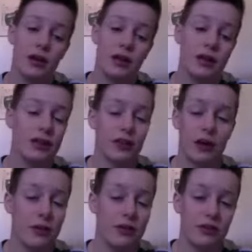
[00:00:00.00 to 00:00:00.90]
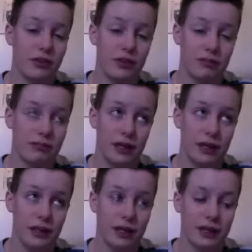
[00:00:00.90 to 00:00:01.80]
It is not my favorite, I
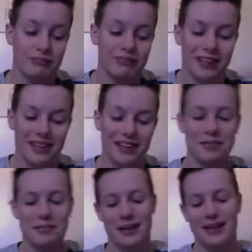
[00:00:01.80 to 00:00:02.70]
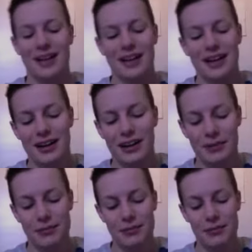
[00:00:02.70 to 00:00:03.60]
lied, but
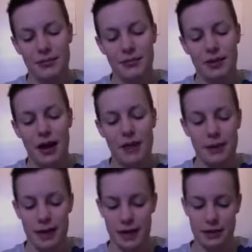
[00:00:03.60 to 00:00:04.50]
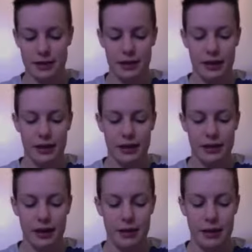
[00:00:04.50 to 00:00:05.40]
I bind
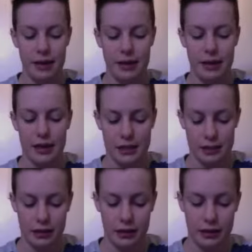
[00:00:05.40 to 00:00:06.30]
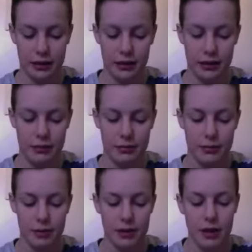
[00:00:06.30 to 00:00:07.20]
and I pack occasionally. I'm
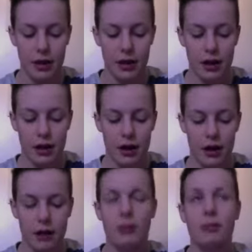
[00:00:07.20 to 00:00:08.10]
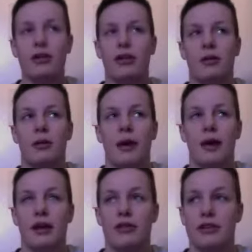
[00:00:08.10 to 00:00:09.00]
going to talk about
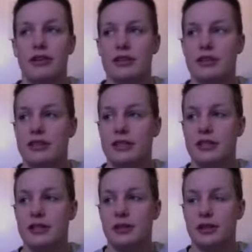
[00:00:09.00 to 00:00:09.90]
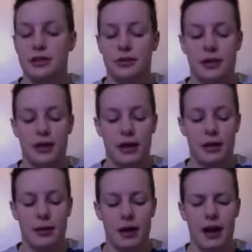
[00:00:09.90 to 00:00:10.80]
packing first, since it's really short.
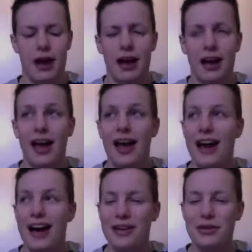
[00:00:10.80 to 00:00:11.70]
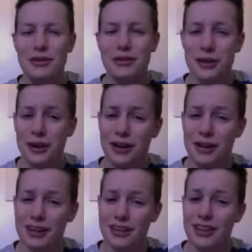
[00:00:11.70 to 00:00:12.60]
I use a sock,
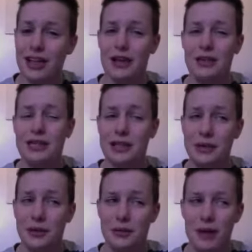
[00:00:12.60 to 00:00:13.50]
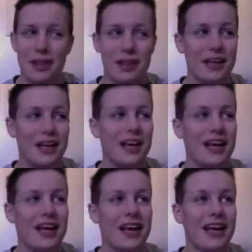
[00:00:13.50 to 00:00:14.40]
I use the old method,
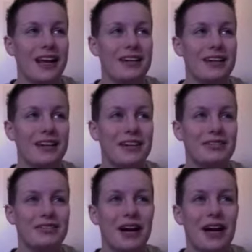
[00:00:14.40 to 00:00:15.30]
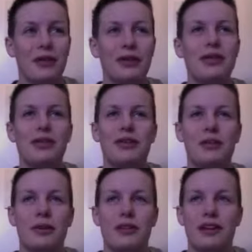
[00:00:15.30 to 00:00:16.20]
and I only use it
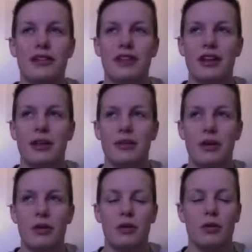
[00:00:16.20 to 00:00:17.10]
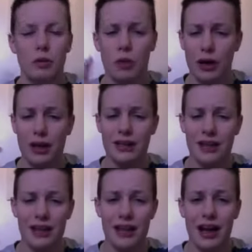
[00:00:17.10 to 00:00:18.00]
whenever I feel like I'm not walking
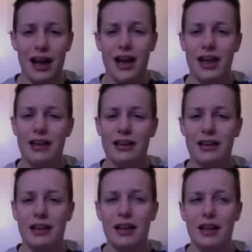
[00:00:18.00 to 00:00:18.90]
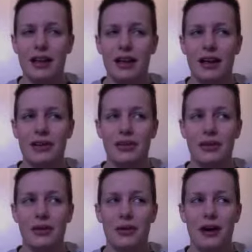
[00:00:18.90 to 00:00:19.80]
like a guy.
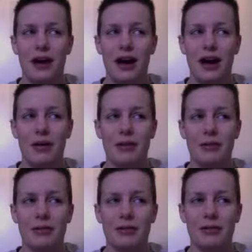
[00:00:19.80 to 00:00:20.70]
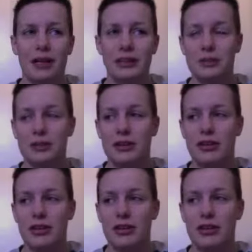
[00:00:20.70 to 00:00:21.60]
So I just put that
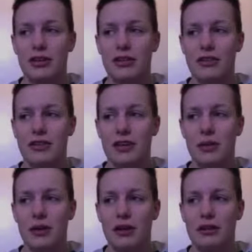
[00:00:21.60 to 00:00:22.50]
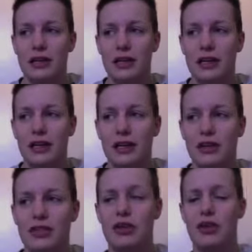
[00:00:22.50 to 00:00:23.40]
sock in there and all of a sudden I walk like
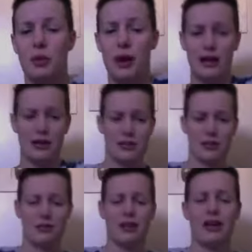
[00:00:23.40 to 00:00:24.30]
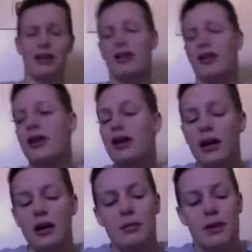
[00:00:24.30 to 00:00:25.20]
John Wayne or something, I don't know.
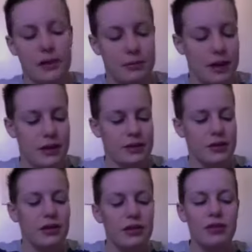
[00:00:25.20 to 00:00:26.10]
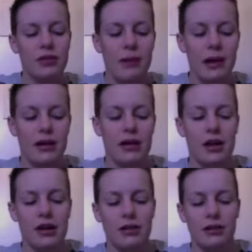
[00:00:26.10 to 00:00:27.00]
But yeah, so I only use my packer
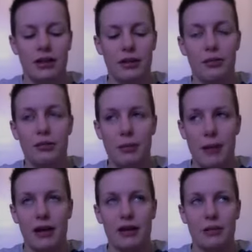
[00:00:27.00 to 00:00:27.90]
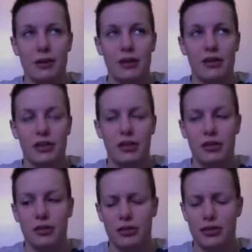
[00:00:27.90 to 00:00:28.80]
occasionally. My packer being a sock,
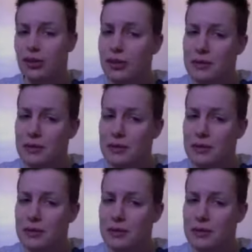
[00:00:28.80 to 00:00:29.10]
which is